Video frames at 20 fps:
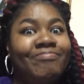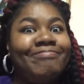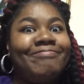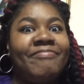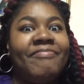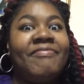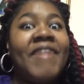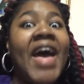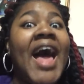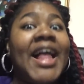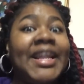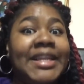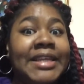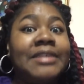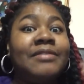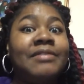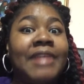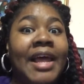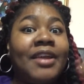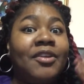
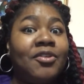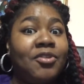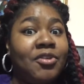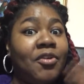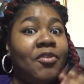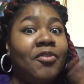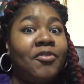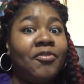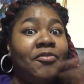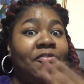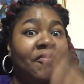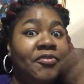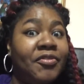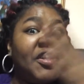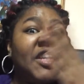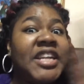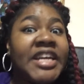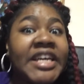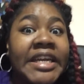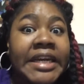valid, like,
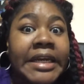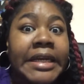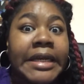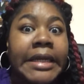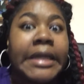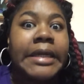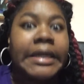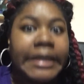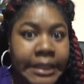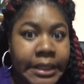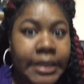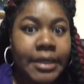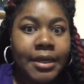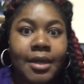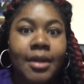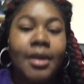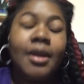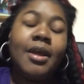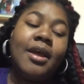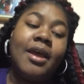validity
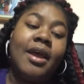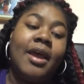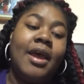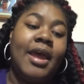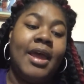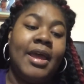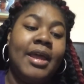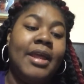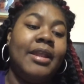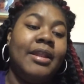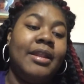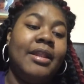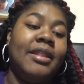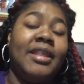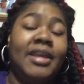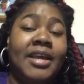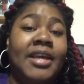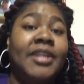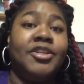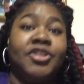in
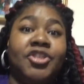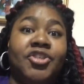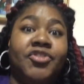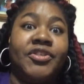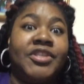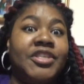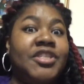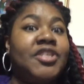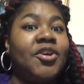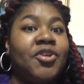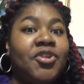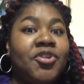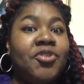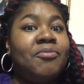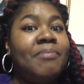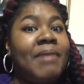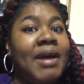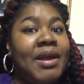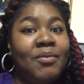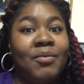the industry. So you
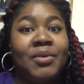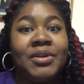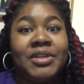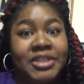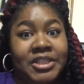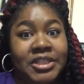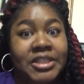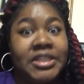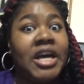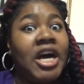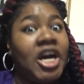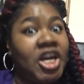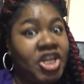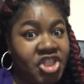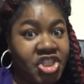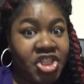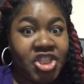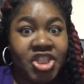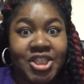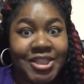might want to just
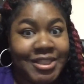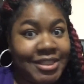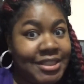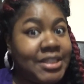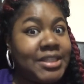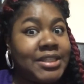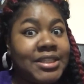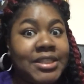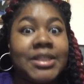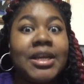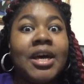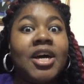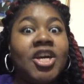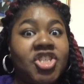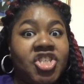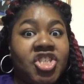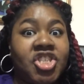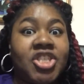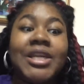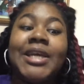hush
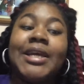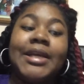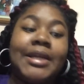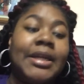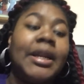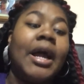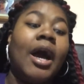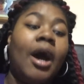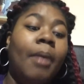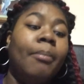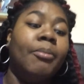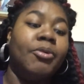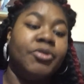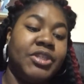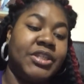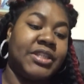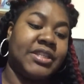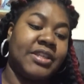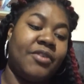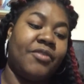and humble
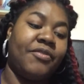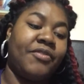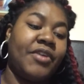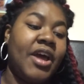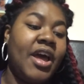yourself.